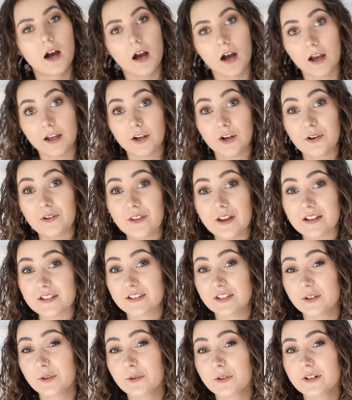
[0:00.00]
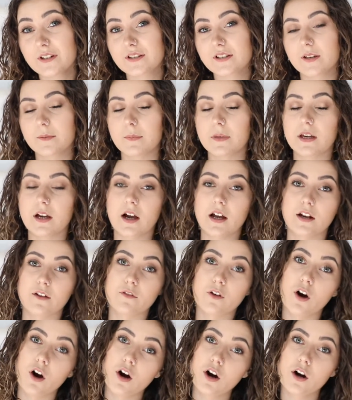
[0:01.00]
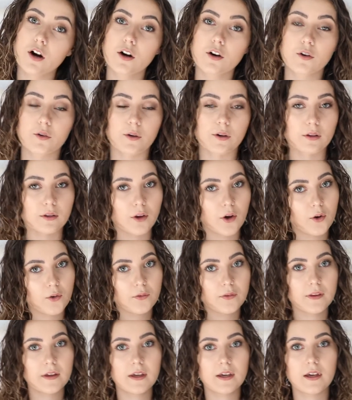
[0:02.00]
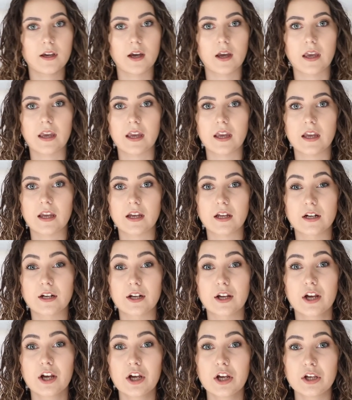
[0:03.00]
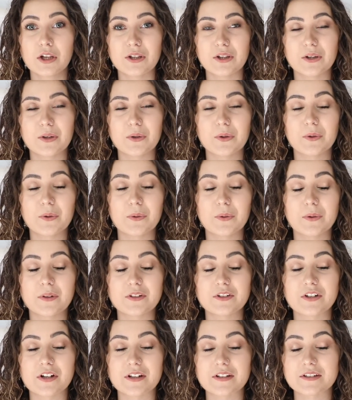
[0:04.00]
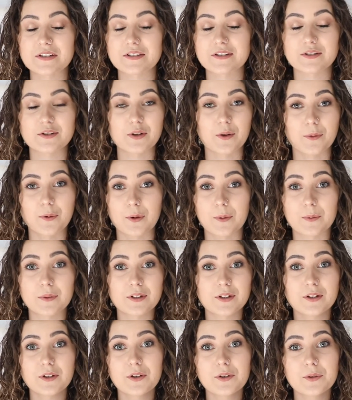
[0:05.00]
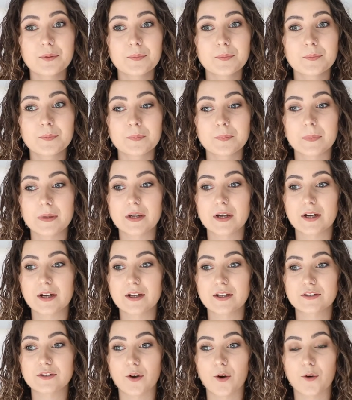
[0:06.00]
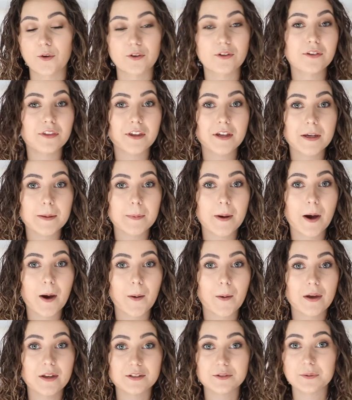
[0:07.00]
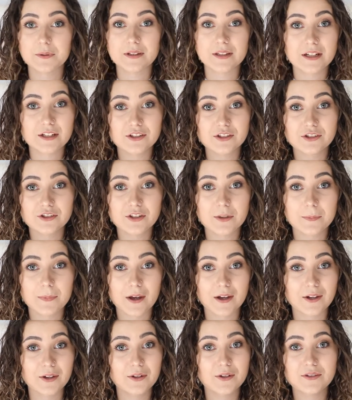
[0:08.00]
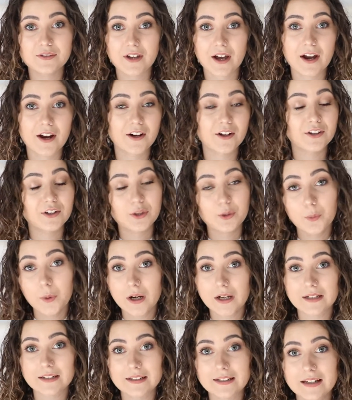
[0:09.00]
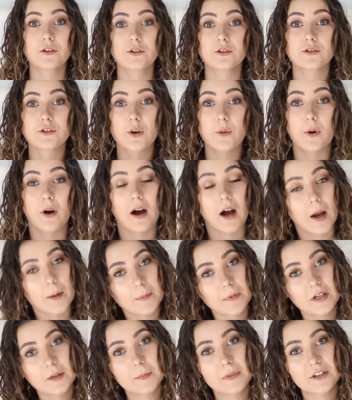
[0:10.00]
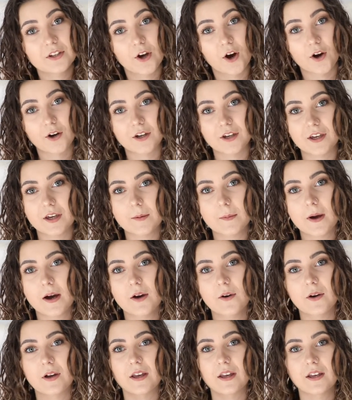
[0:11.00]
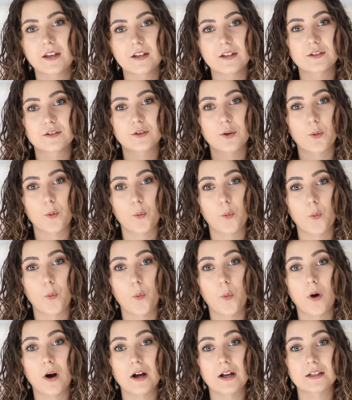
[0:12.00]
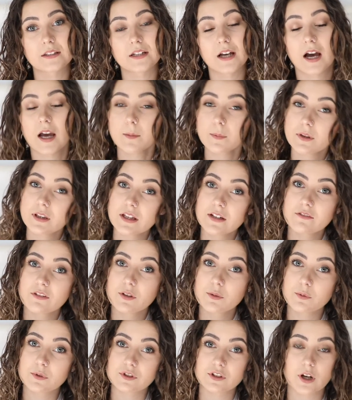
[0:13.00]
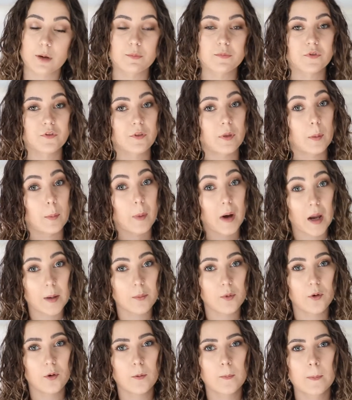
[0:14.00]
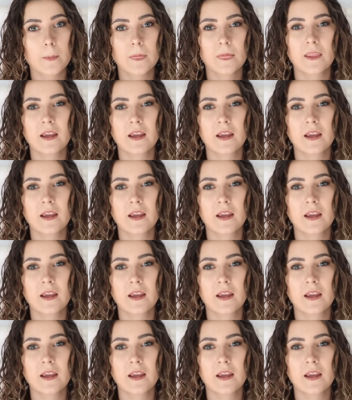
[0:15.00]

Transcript: I know that singleness can be kind of hard or lonely and you just don't know what to do because all you think about is a relationship that you desire and you want. So what I'm going to be talking about is what I believe in, which comes from the Bible.